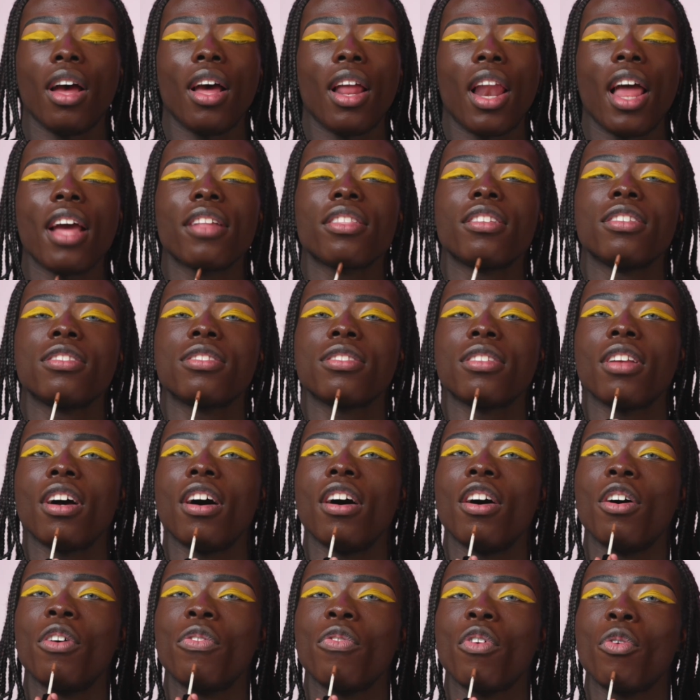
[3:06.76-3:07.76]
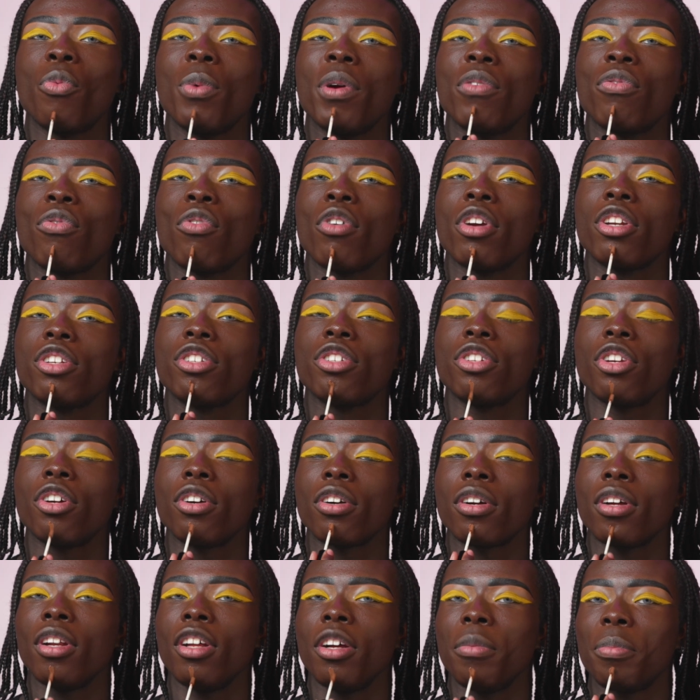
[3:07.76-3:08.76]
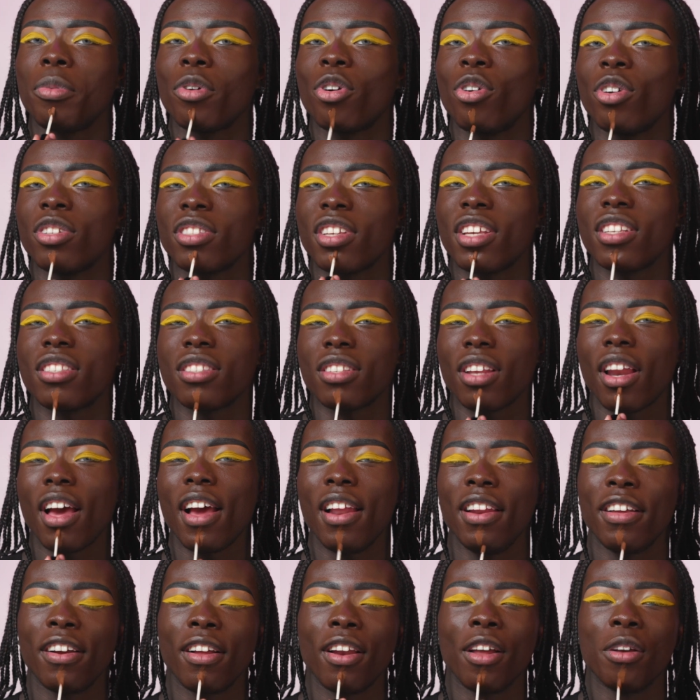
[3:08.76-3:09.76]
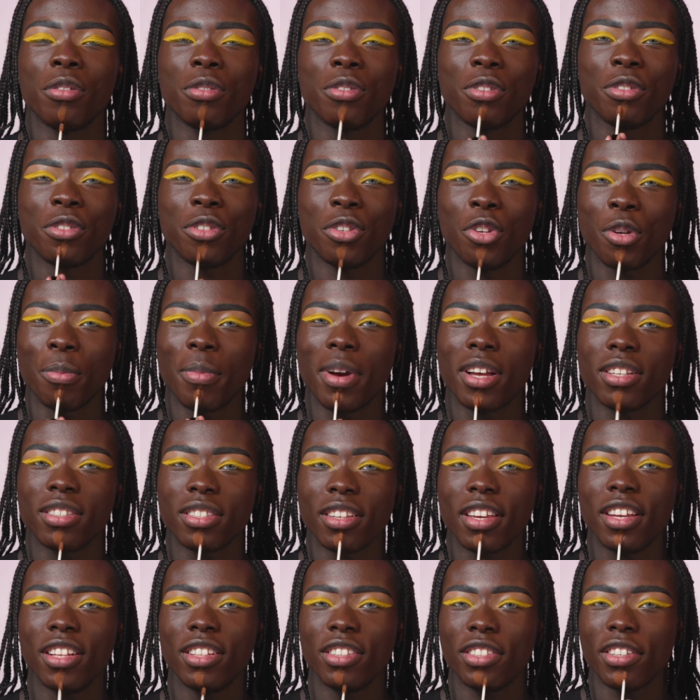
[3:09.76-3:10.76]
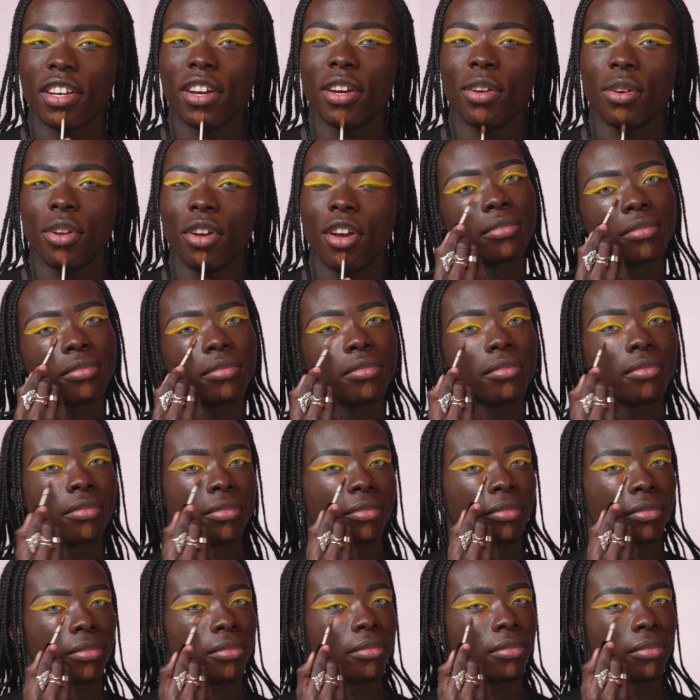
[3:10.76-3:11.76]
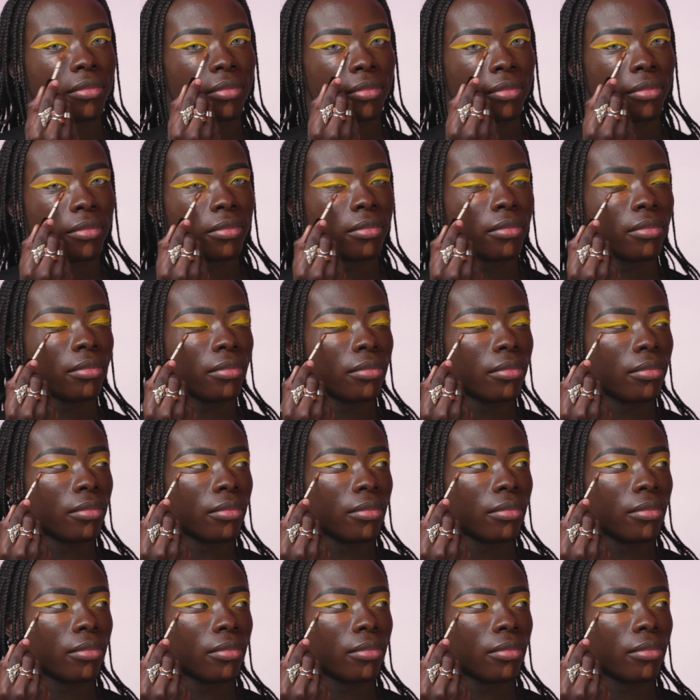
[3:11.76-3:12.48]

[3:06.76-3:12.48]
I like to start off with rich chocolate because it's slightly closer to my skin tone, so it's gonna help as a